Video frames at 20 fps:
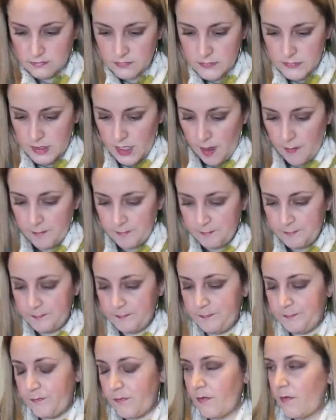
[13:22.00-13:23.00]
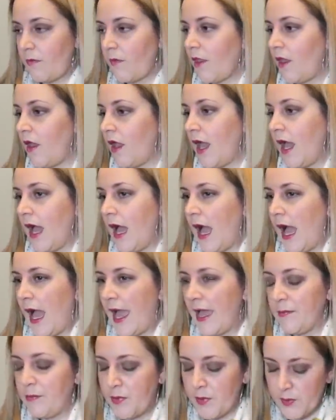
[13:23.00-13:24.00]
Yeah.
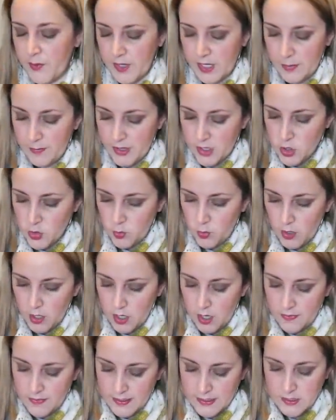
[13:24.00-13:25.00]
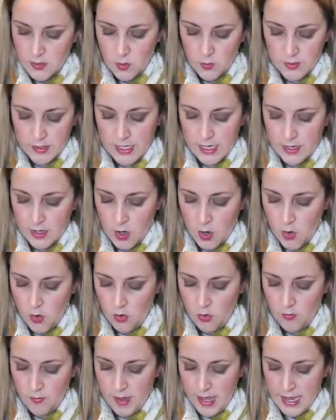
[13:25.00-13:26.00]
I pretty much work on this only at
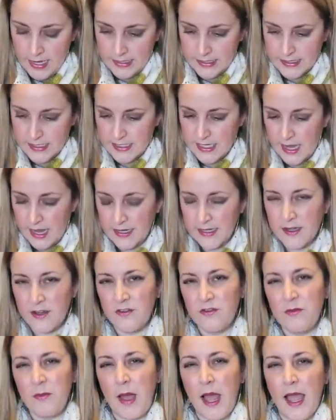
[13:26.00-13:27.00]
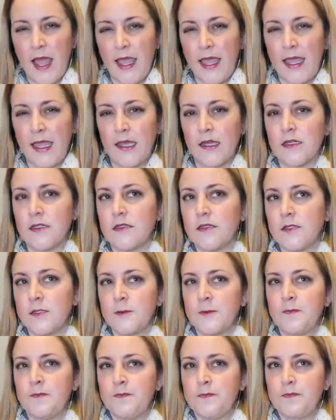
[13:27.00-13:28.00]
home, and it's kind of my
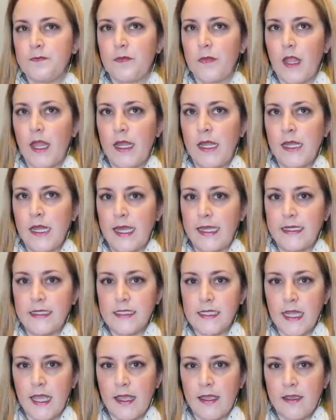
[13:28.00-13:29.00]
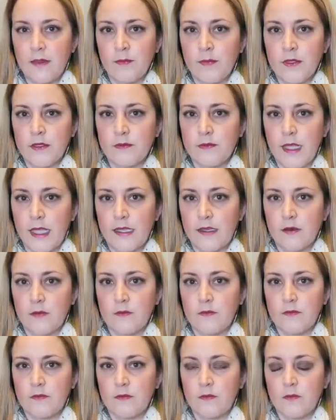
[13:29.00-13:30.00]
nighttime, like
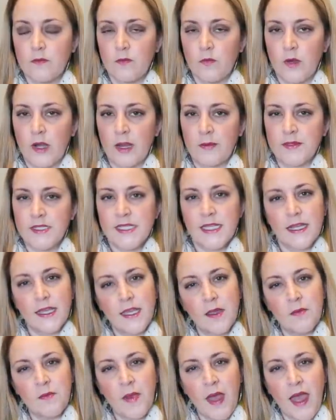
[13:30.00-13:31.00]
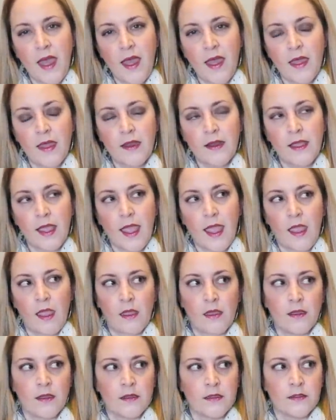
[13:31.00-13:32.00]
when I'm sitting in bed
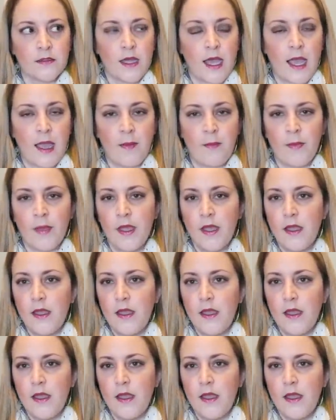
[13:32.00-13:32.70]
and I'm